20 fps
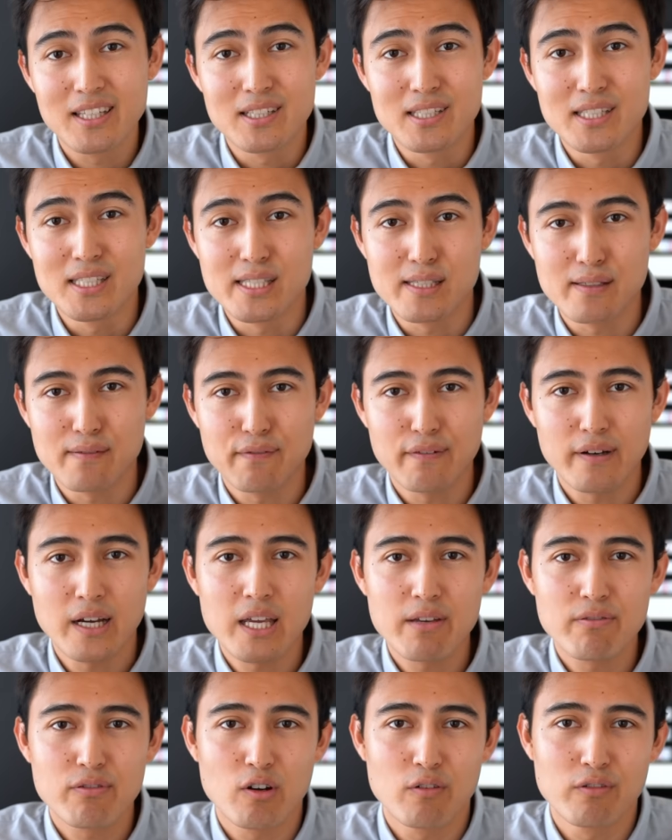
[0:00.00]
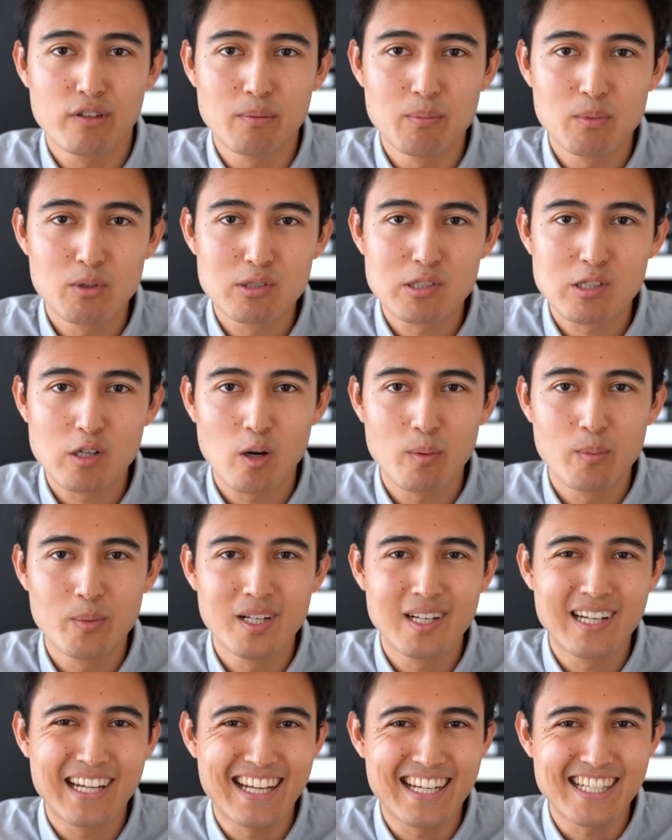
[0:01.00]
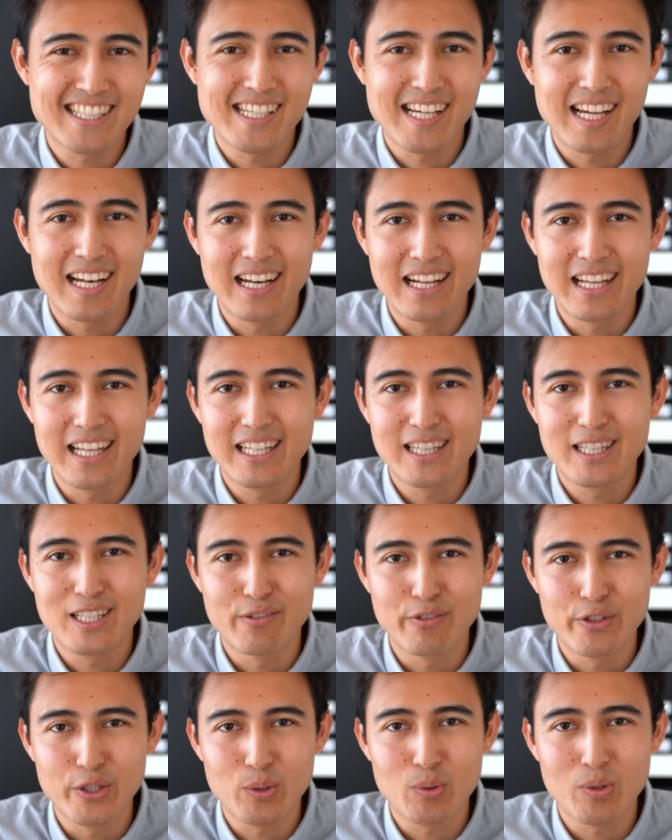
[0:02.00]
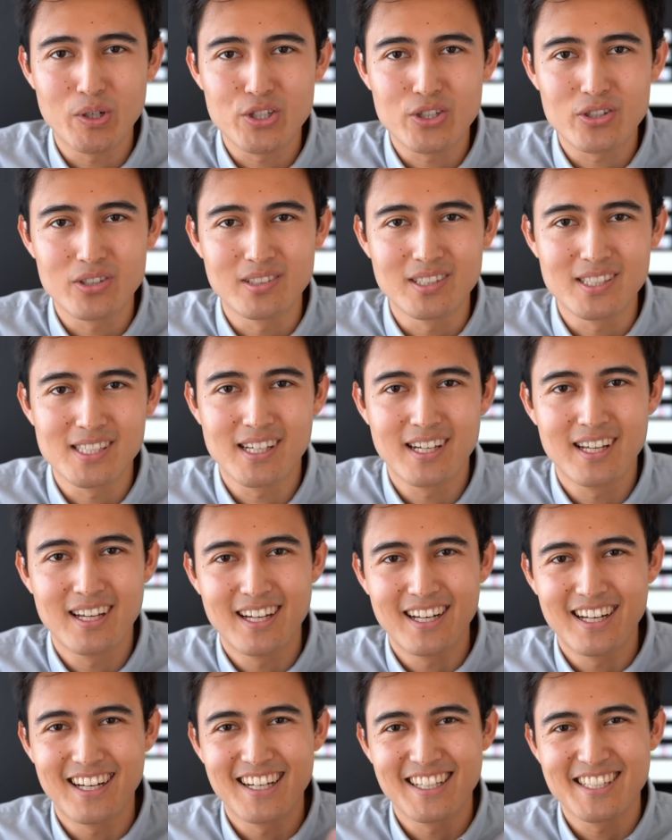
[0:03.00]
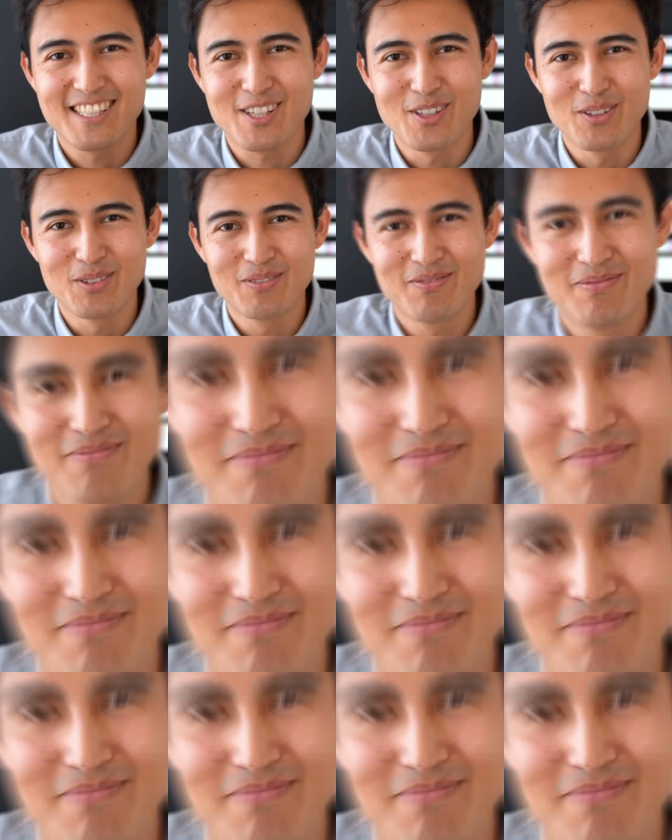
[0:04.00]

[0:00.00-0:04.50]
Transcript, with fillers: here's 5 of the most common Excel interview questions. Let's go.